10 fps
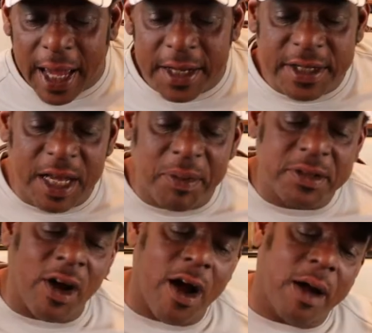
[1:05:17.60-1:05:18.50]
Hey, D
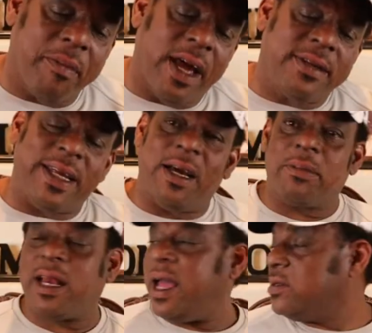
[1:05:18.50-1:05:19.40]
Bernard, man. D,
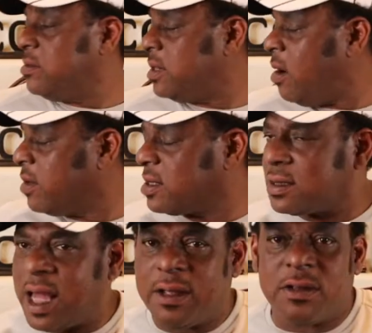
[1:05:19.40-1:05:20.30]
I'm glad you
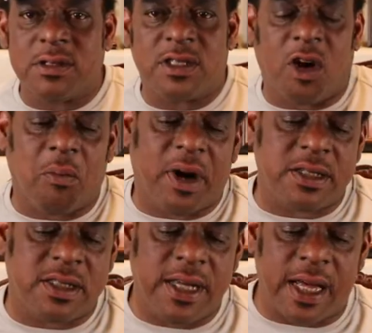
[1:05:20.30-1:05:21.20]
noticed. Thank you so much.